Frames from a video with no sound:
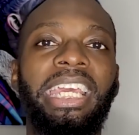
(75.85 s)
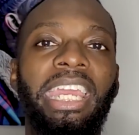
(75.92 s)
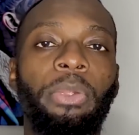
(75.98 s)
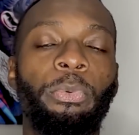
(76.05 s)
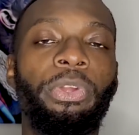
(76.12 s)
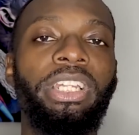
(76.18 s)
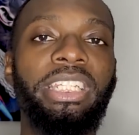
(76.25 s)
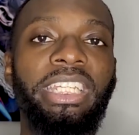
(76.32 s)

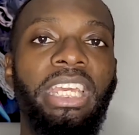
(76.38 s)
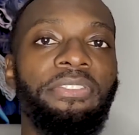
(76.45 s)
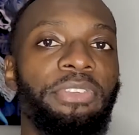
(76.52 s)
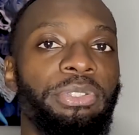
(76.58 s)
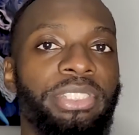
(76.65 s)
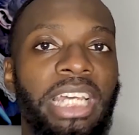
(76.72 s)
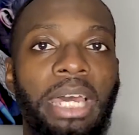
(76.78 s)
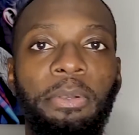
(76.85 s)
and really giving
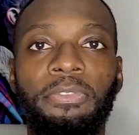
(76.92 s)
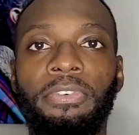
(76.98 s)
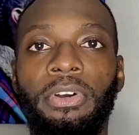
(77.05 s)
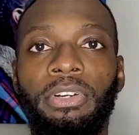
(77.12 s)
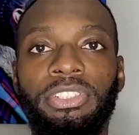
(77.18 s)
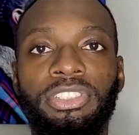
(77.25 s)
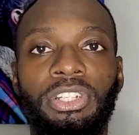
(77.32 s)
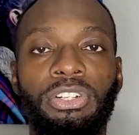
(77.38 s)
you time to
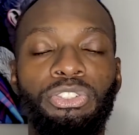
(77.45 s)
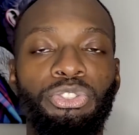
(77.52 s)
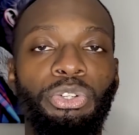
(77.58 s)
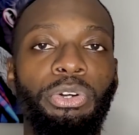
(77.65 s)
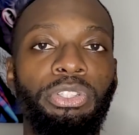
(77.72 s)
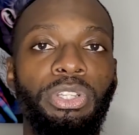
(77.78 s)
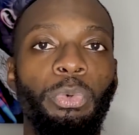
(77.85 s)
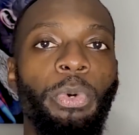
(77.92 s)
focus on
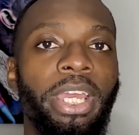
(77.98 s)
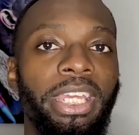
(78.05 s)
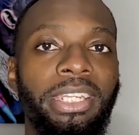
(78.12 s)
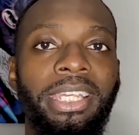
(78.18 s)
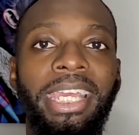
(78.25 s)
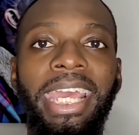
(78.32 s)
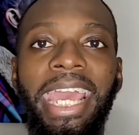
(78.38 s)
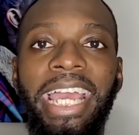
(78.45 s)
controlling the weight